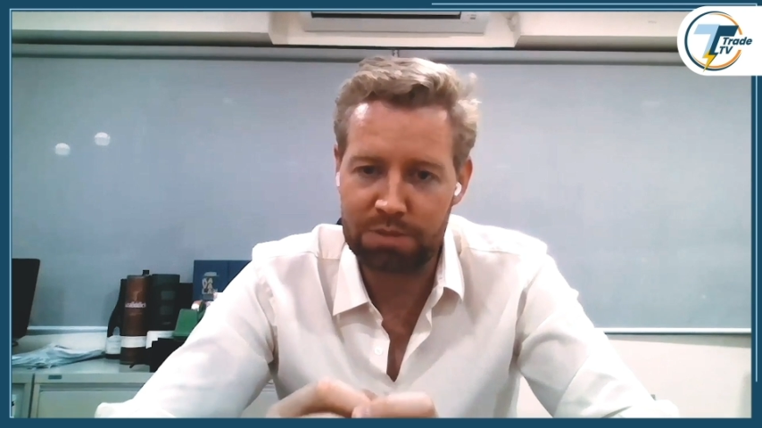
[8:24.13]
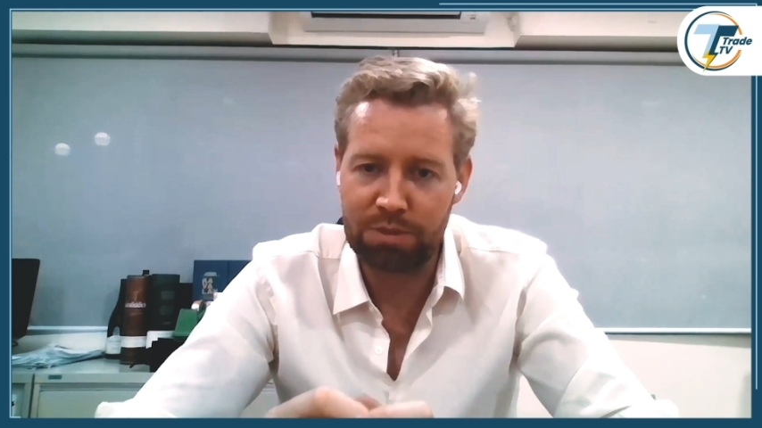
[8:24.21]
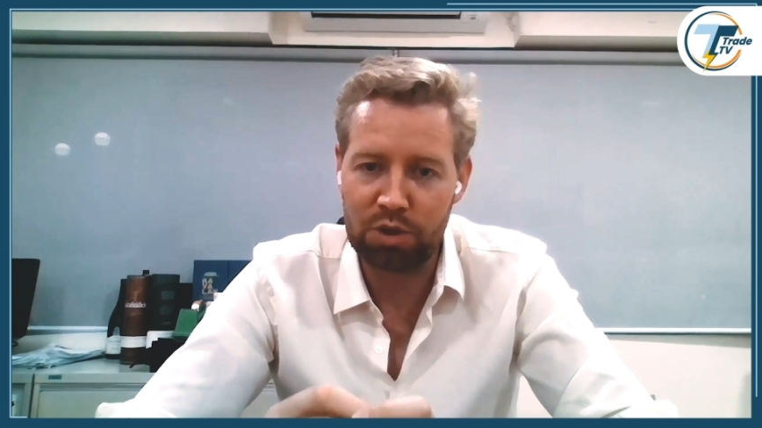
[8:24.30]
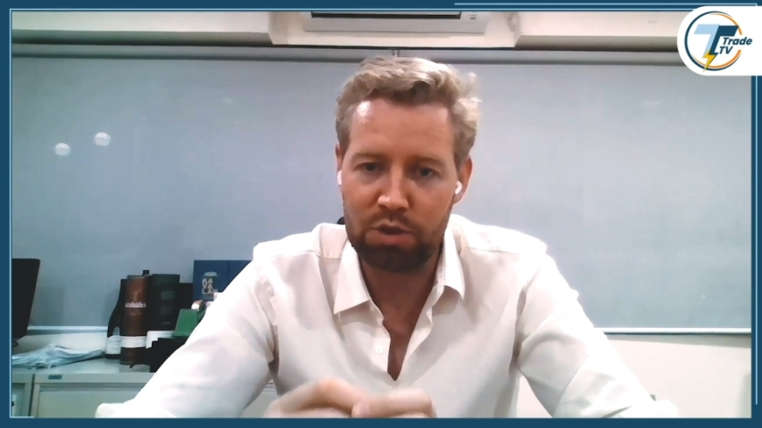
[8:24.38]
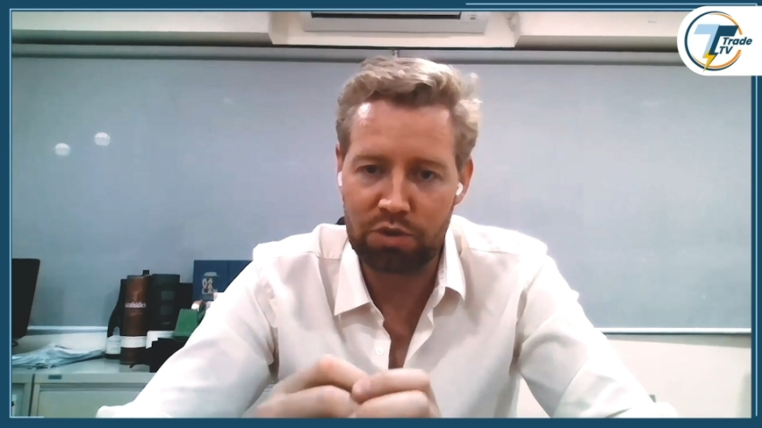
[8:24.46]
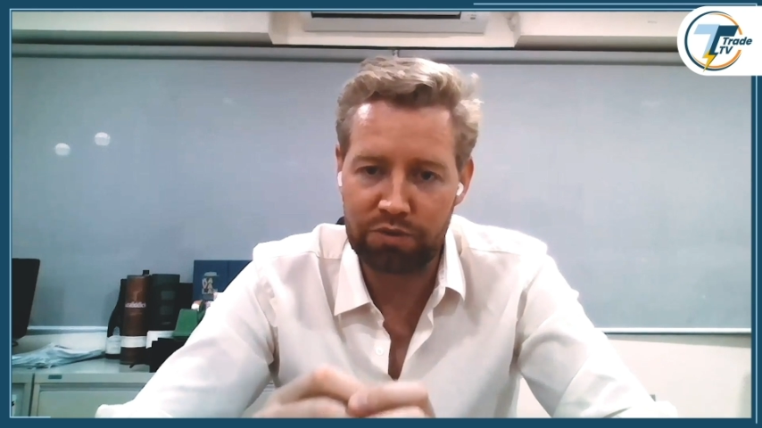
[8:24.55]
but
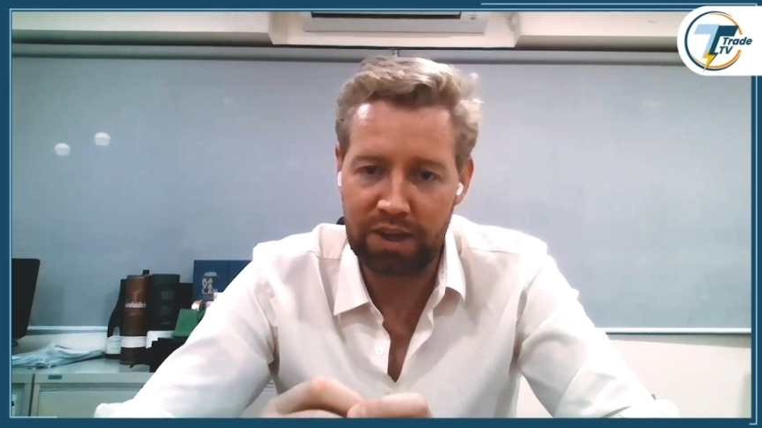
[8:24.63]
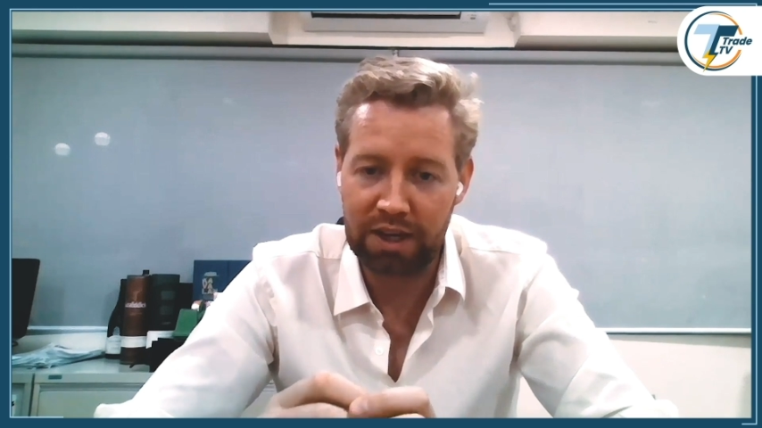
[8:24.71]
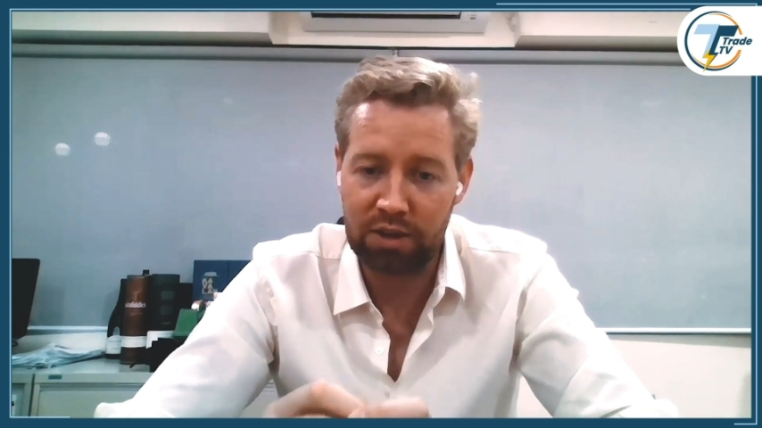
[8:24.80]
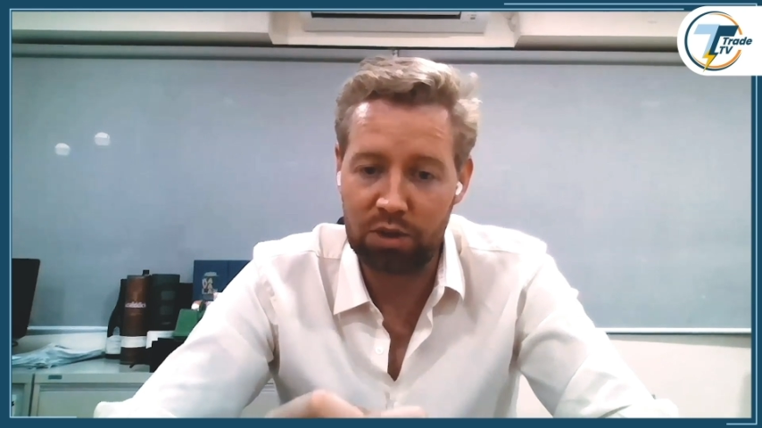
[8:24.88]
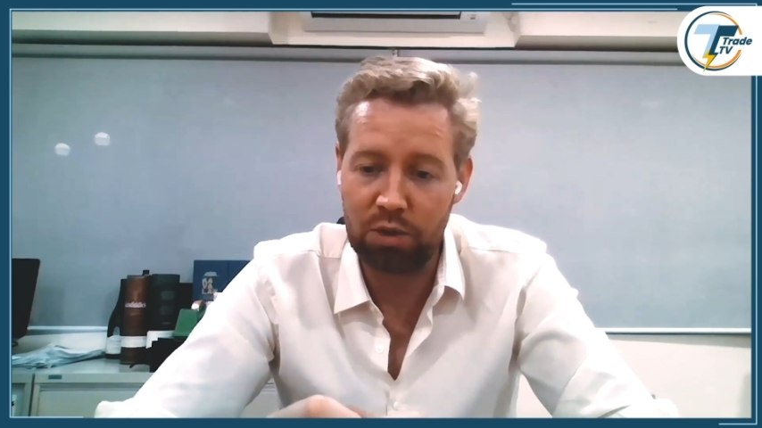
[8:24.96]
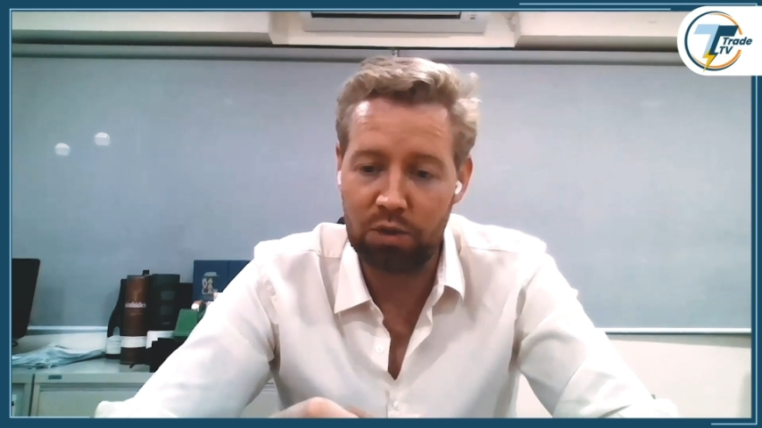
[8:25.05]
also
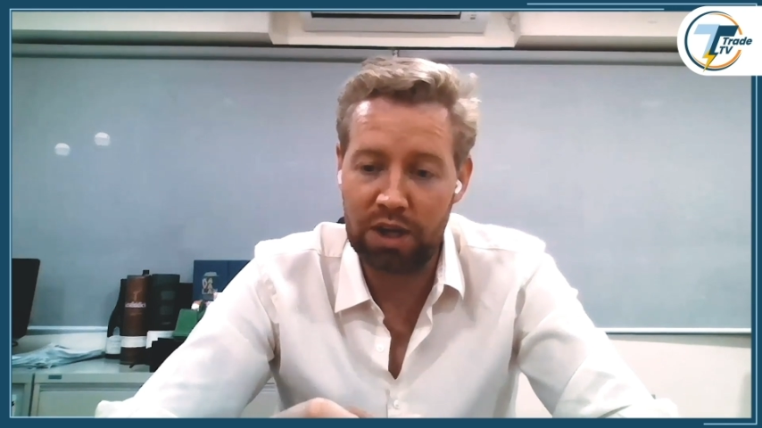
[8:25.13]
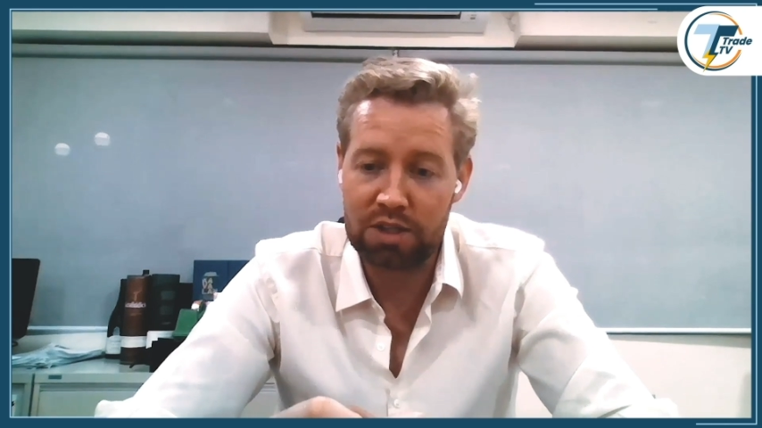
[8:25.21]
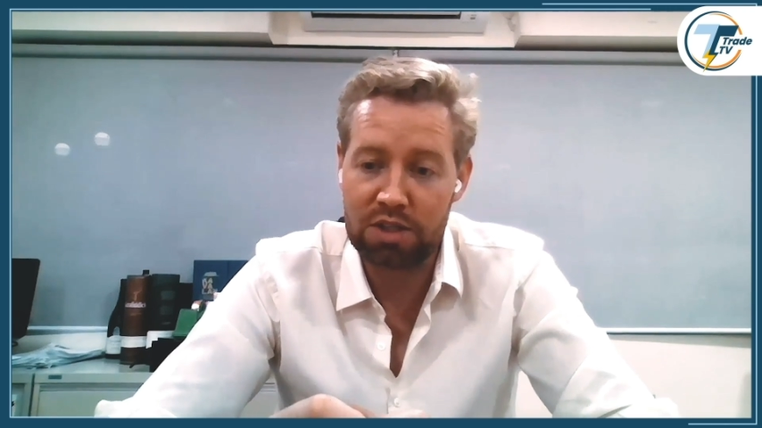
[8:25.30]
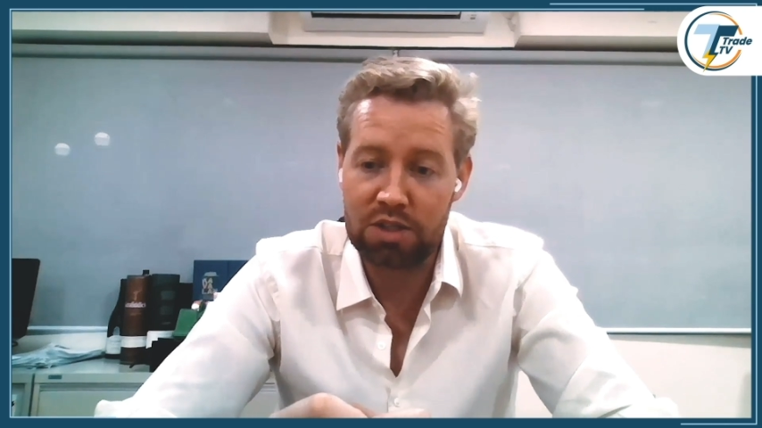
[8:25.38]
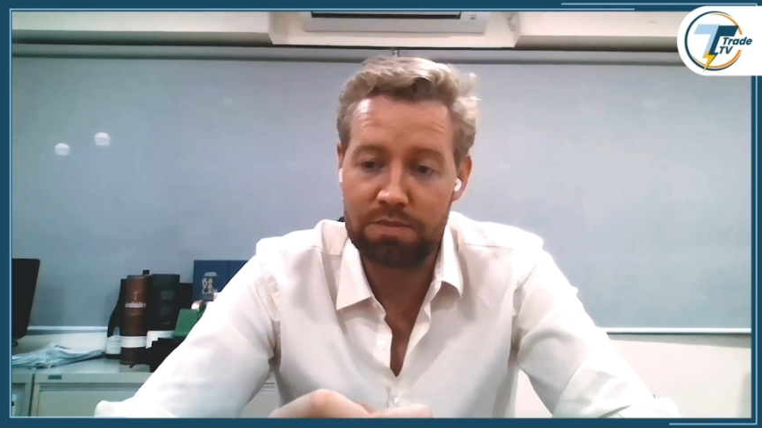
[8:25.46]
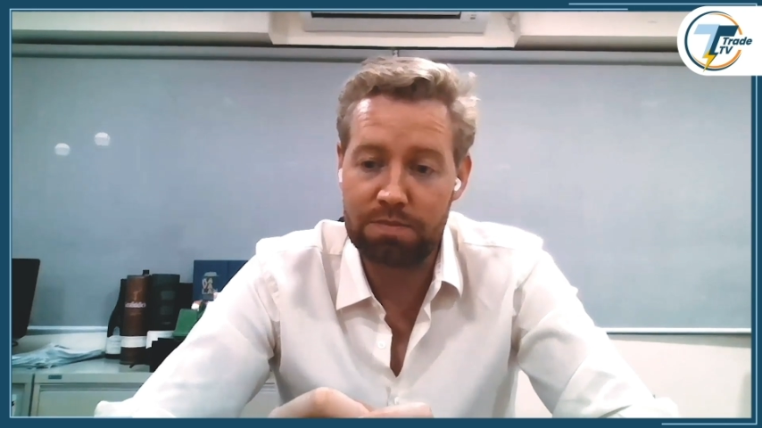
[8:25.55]
technical
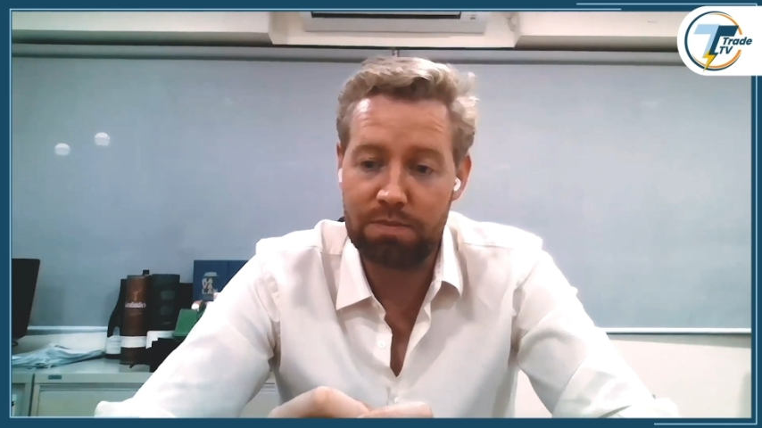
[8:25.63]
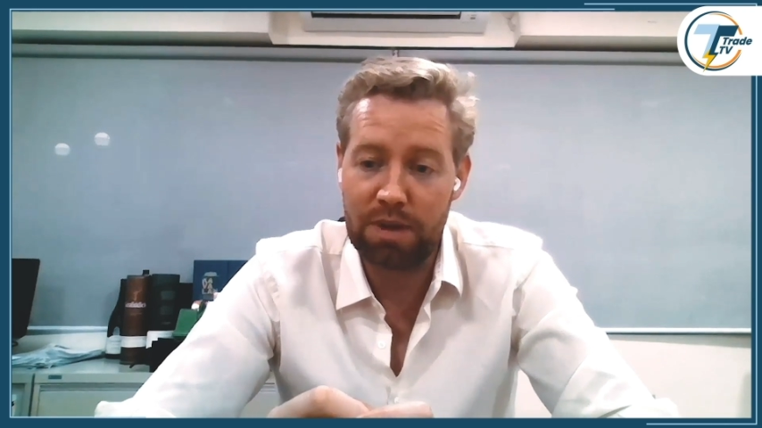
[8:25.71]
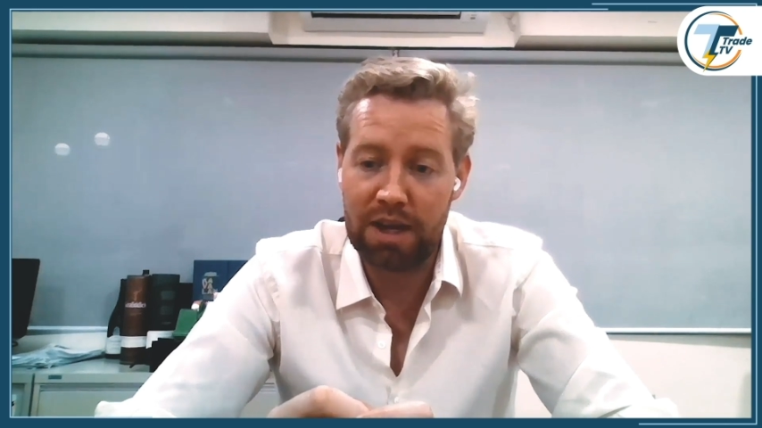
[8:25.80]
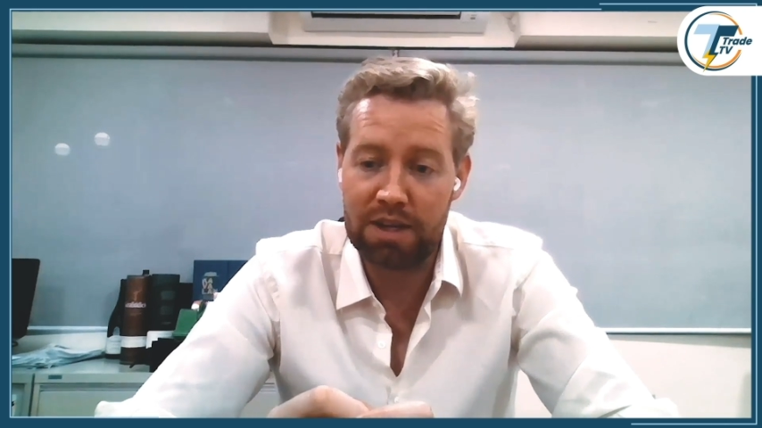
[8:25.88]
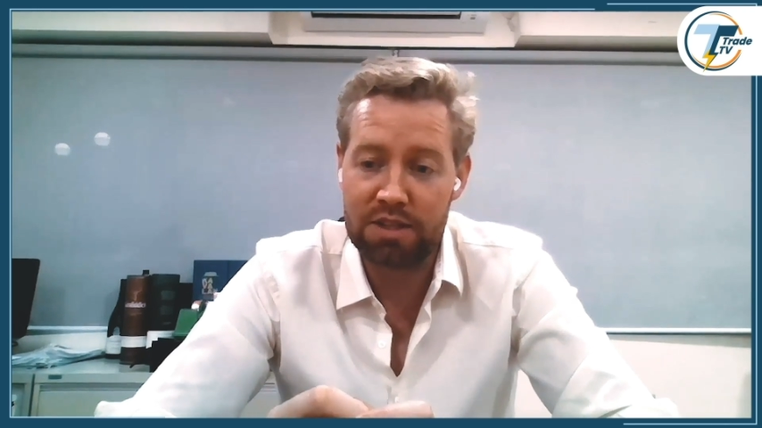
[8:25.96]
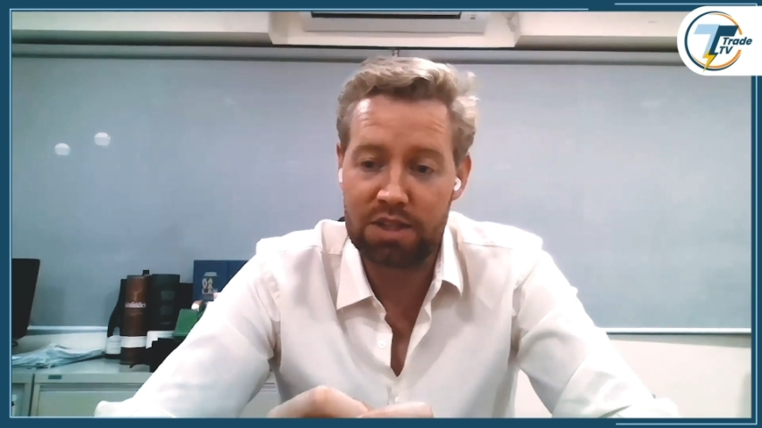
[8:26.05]

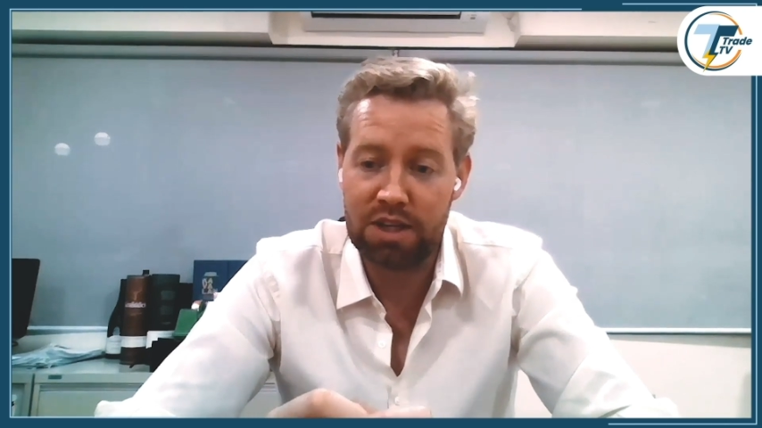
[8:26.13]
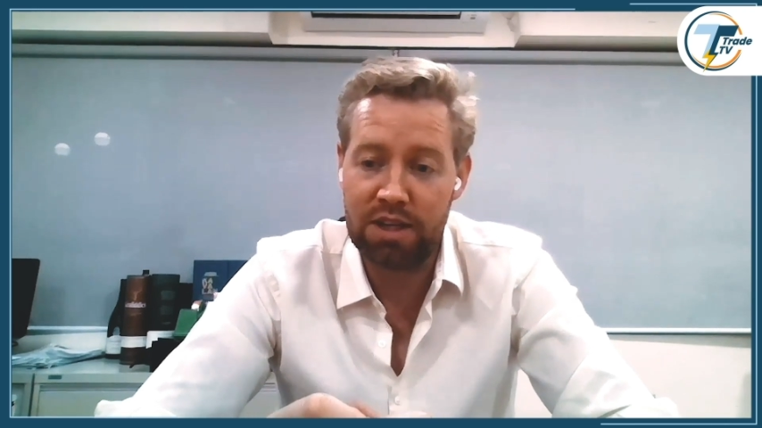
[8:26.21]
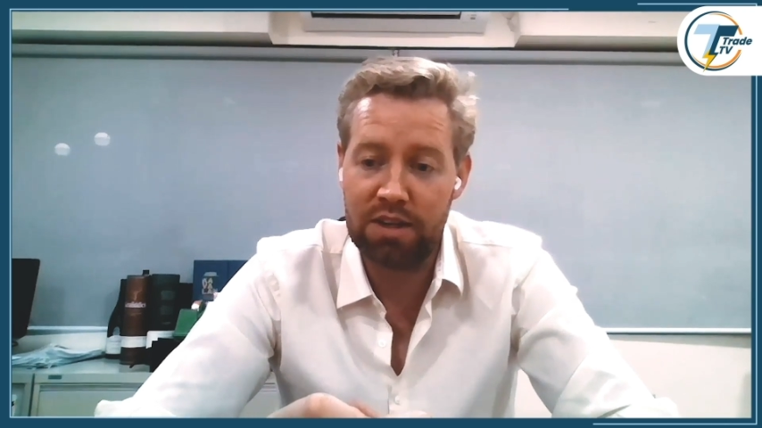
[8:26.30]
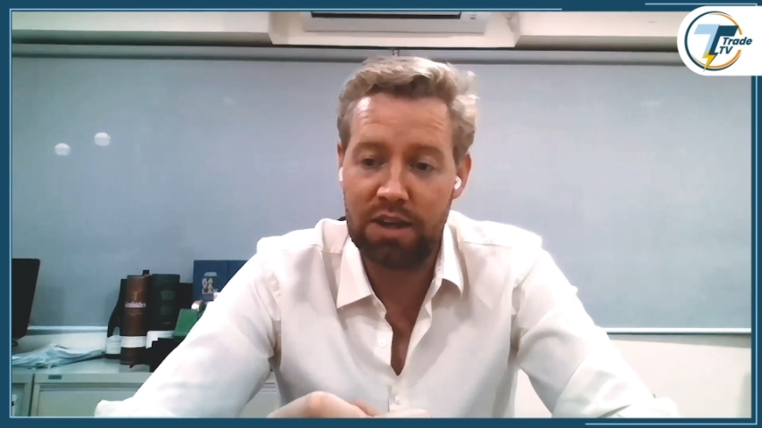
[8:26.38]
as in